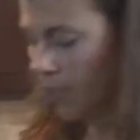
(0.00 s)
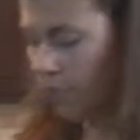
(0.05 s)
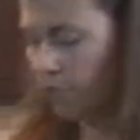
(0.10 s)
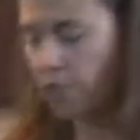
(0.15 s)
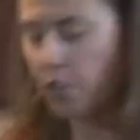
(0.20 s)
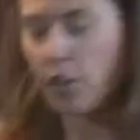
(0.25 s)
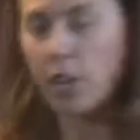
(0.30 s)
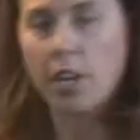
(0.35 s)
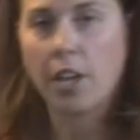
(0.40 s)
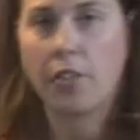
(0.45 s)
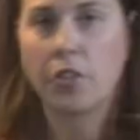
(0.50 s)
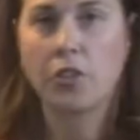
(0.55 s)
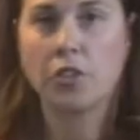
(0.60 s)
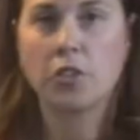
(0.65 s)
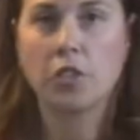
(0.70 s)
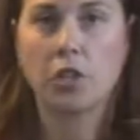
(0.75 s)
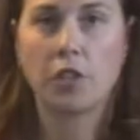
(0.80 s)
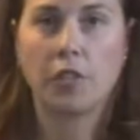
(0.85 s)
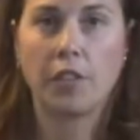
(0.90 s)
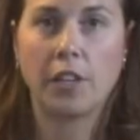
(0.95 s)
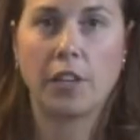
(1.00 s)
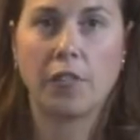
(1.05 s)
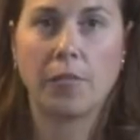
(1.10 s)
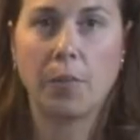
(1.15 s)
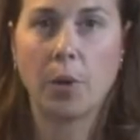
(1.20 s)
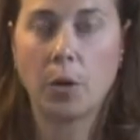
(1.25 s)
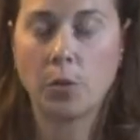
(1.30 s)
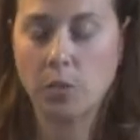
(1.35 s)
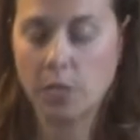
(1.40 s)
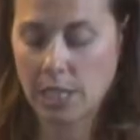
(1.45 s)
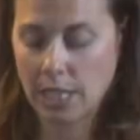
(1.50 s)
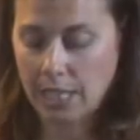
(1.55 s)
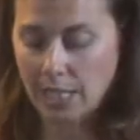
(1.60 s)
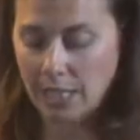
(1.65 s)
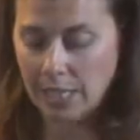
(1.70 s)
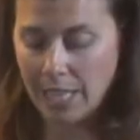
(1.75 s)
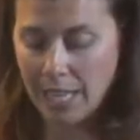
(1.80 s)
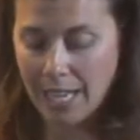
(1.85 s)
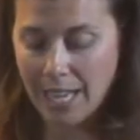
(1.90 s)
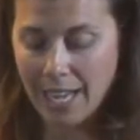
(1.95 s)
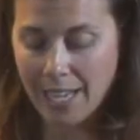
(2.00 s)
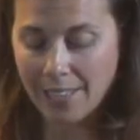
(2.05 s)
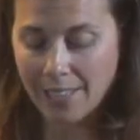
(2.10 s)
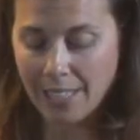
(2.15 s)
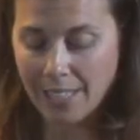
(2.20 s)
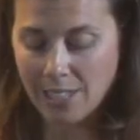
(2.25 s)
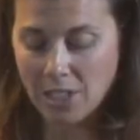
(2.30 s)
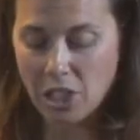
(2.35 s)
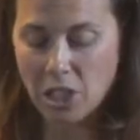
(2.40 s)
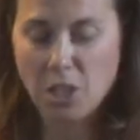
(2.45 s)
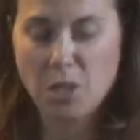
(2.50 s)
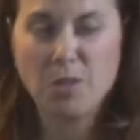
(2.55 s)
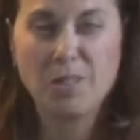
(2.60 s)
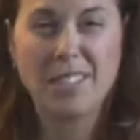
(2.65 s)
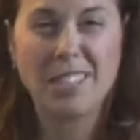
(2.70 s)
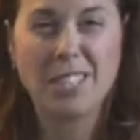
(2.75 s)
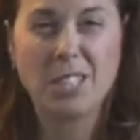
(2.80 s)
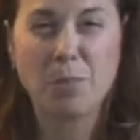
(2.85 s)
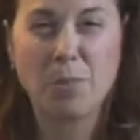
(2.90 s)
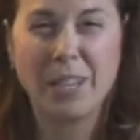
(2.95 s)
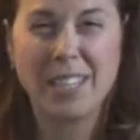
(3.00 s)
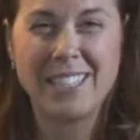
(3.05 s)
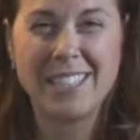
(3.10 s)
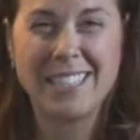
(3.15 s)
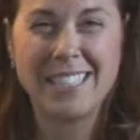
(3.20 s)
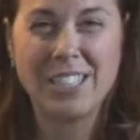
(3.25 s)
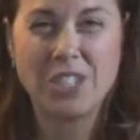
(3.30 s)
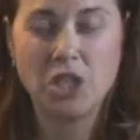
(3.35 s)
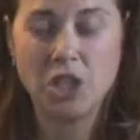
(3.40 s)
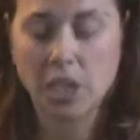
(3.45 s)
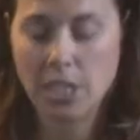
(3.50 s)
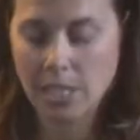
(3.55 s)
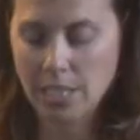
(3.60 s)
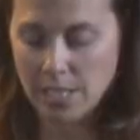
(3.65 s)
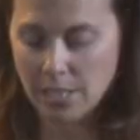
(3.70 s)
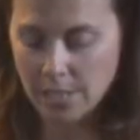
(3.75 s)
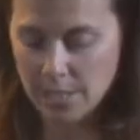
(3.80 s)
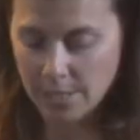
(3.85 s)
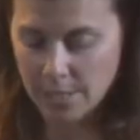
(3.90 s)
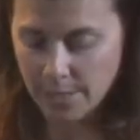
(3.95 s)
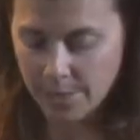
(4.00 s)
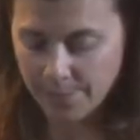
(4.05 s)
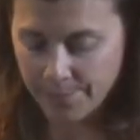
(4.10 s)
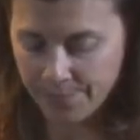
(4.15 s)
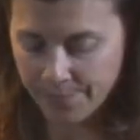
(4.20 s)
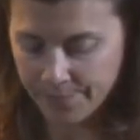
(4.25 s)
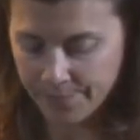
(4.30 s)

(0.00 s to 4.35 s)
for another serving of protein. And I like to use a spicy cheese.